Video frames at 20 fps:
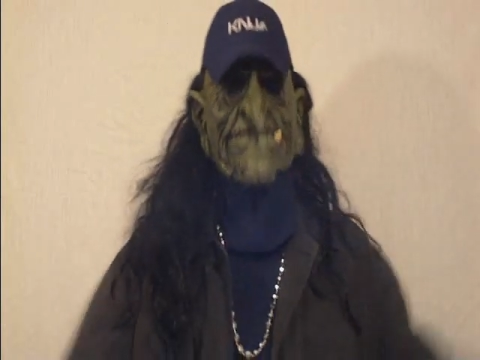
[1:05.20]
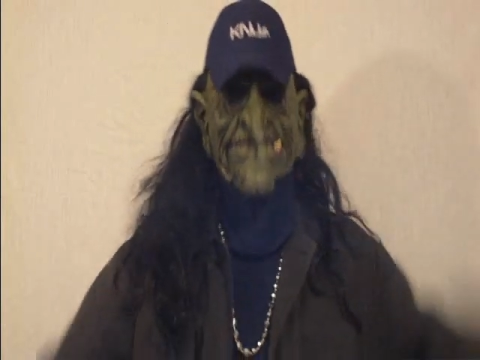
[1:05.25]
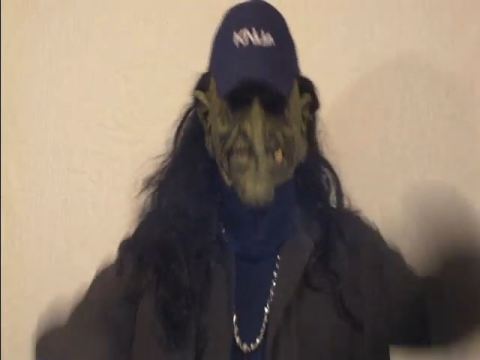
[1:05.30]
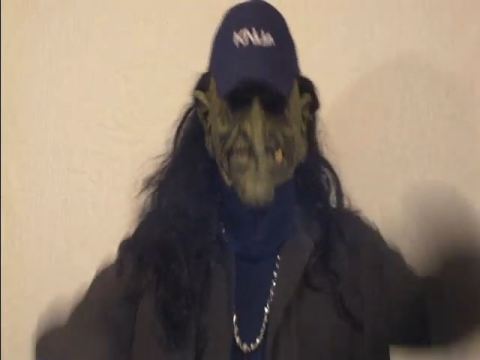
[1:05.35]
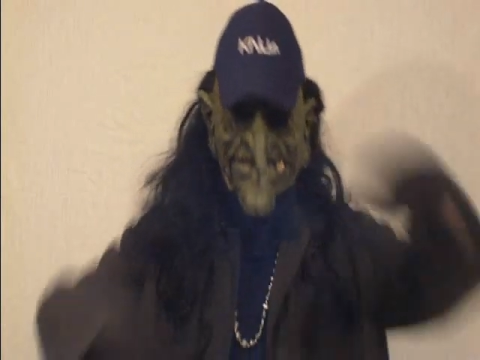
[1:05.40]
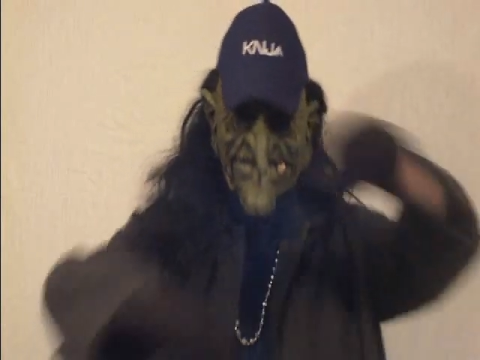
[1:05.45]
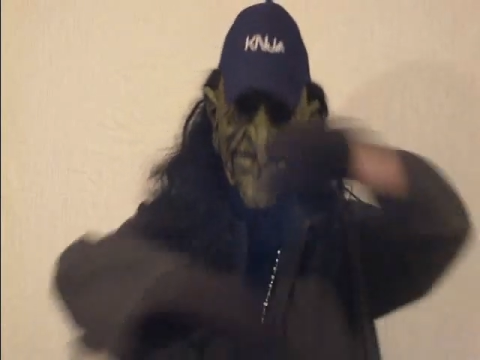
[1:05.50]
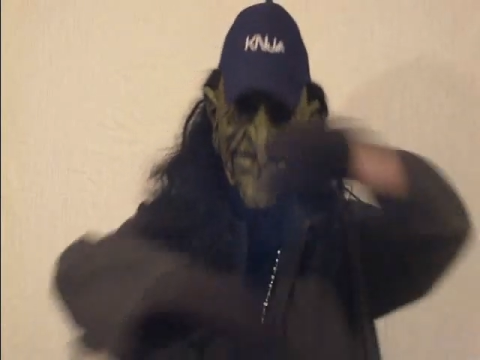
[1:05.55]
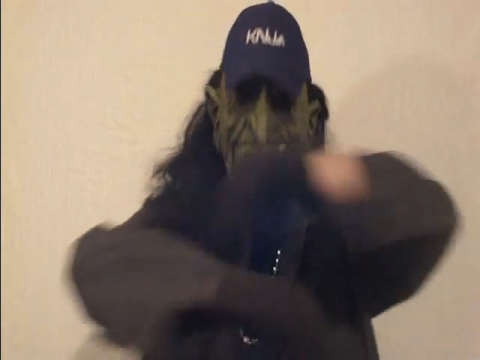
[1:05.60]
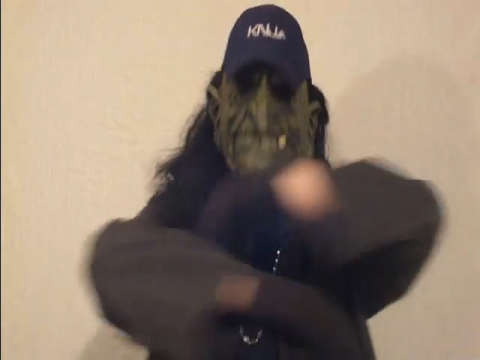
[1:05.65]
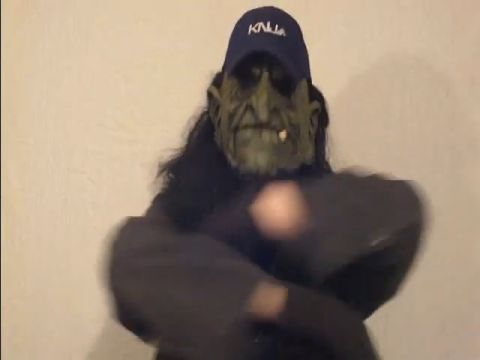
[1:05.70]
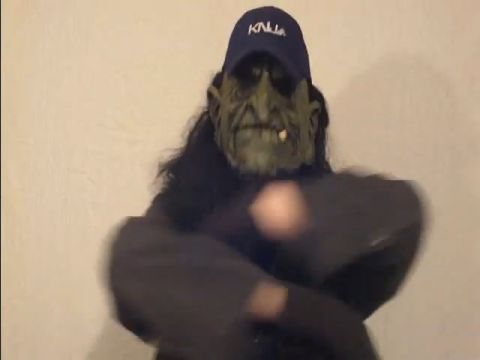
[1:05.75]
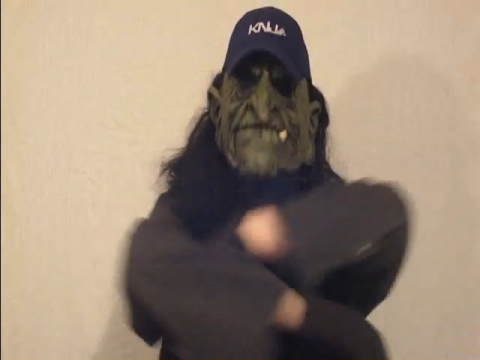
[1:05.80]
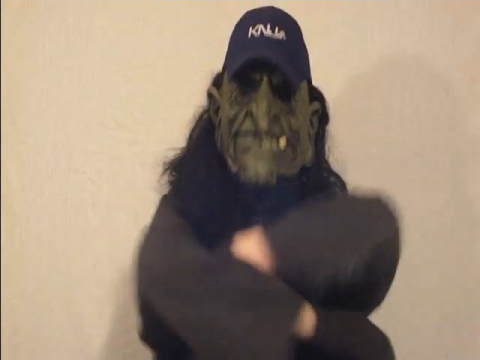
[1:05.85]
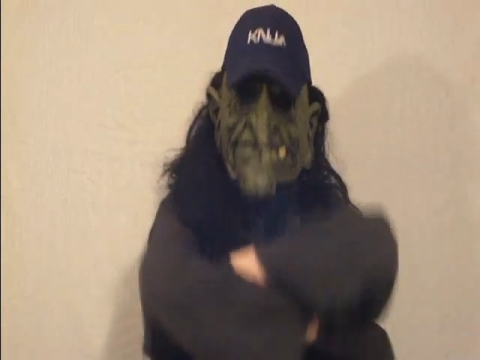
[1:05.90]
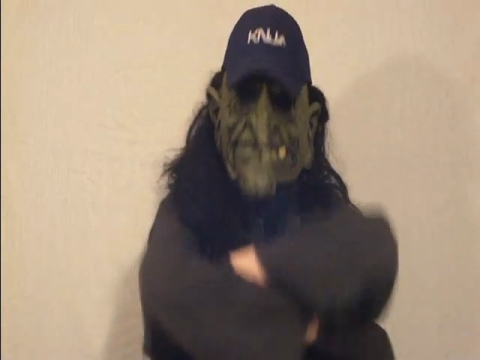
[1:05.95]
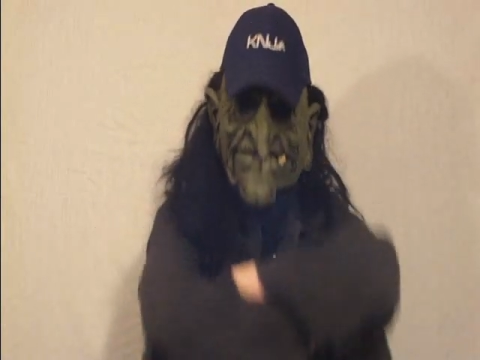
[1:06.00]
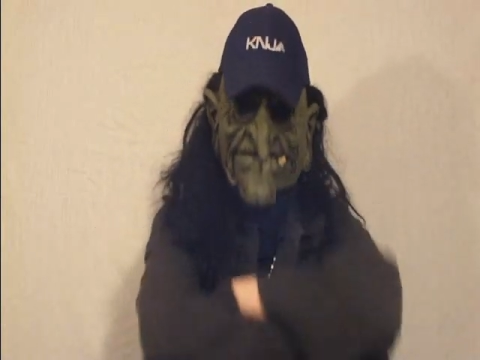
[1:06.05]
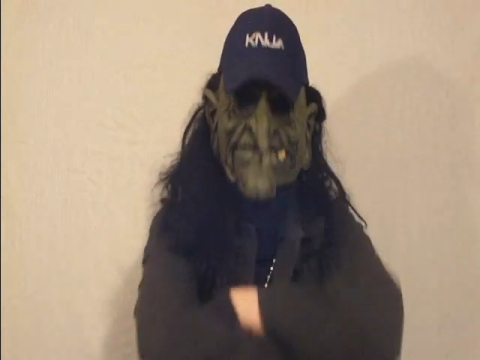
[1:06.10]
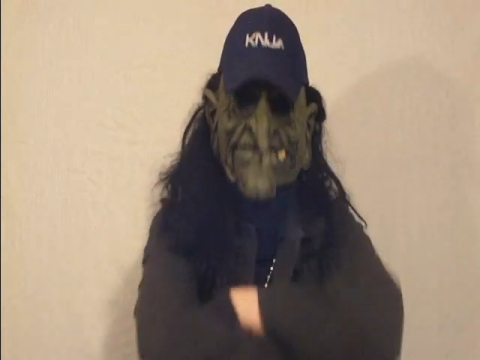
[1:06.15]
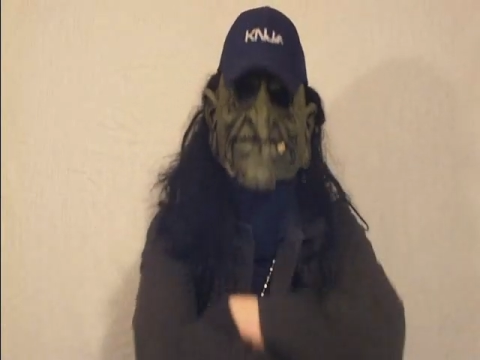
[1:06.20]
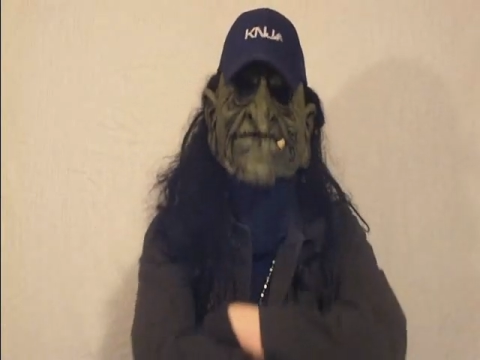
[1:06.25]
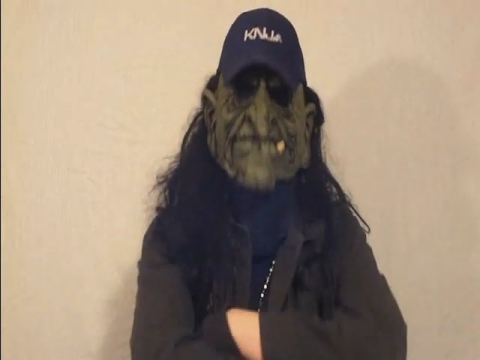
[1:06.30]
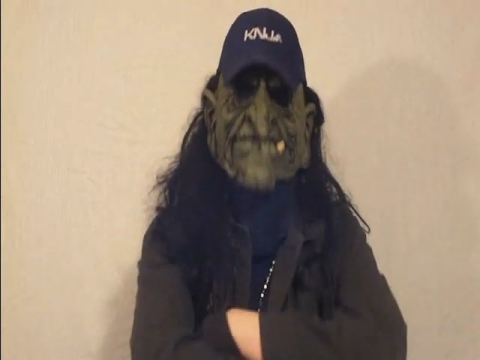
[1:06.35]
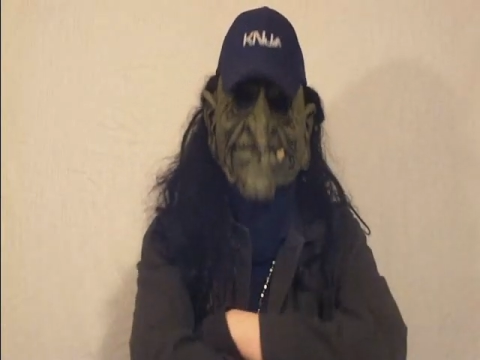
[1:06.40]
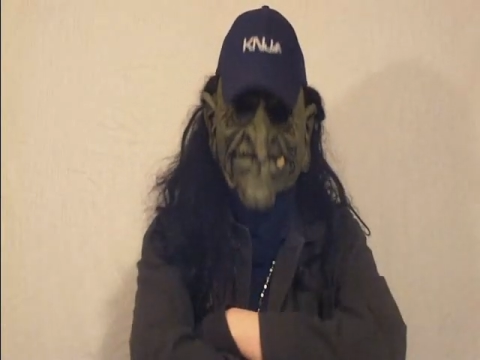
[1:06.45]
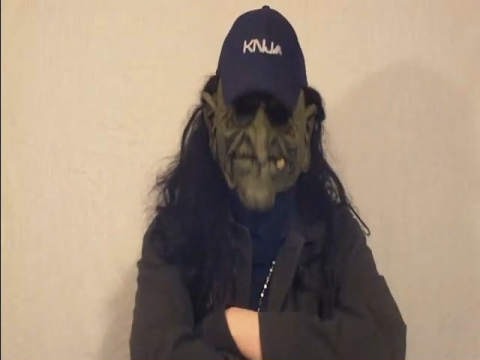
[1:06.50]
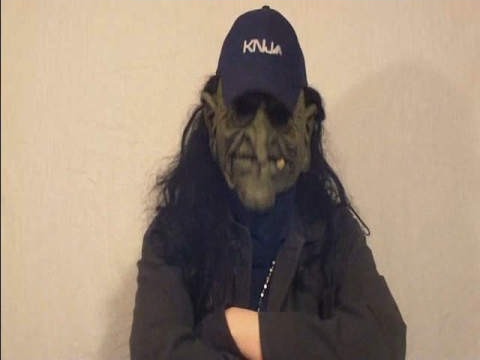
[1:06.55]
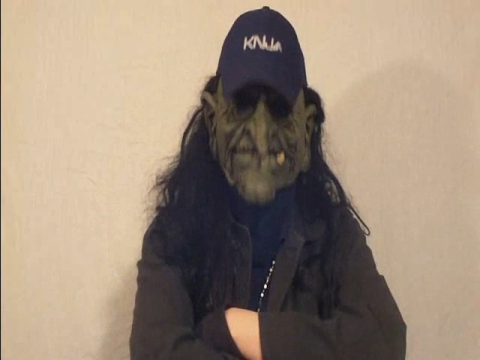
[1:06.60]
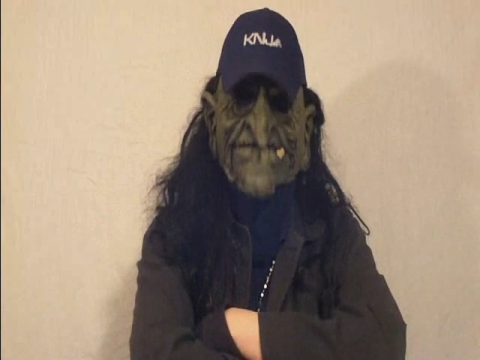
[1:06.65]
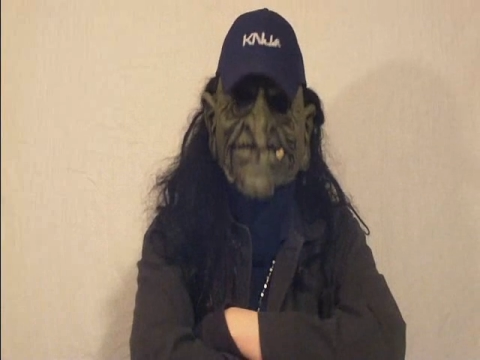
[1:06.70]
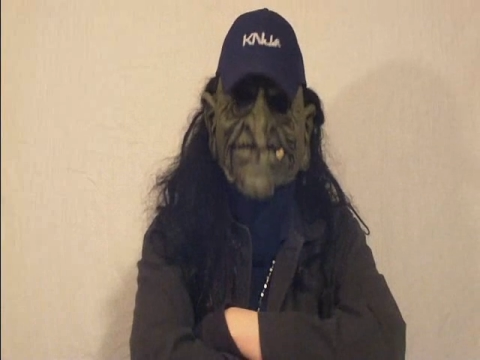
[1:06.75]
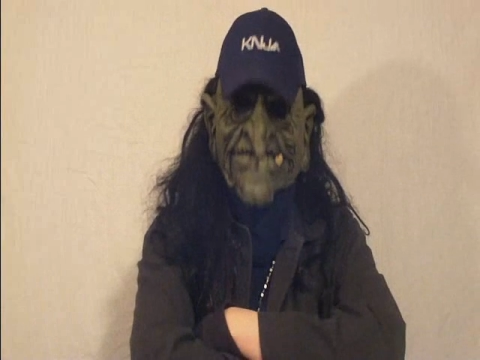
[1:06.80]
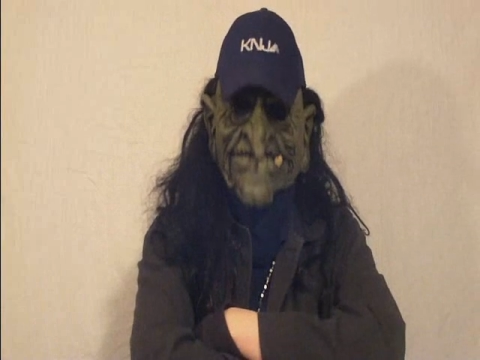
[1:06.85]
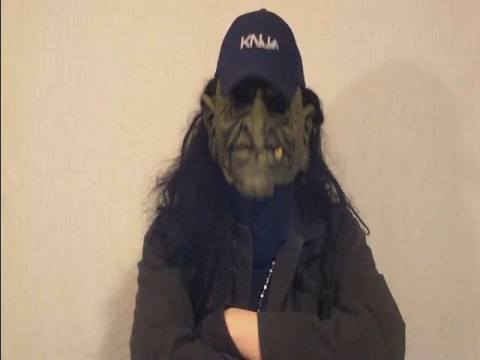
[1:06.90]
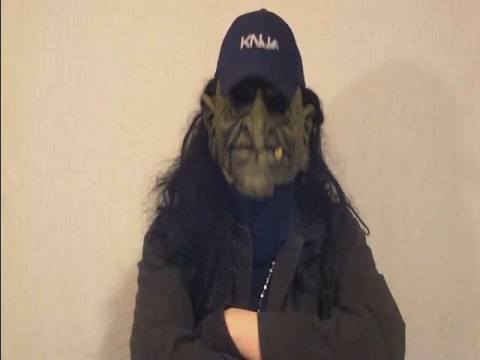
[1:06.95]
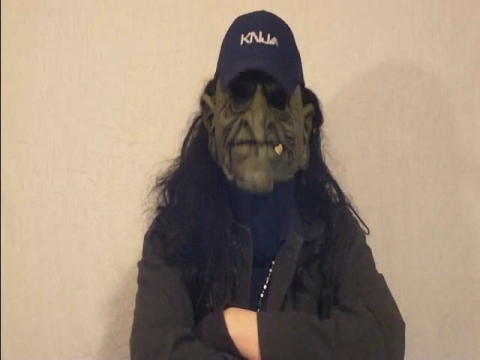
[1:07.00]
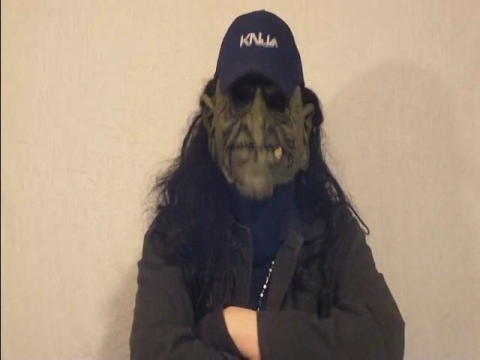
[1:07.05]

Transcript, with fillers: this is where the negative shit comes in,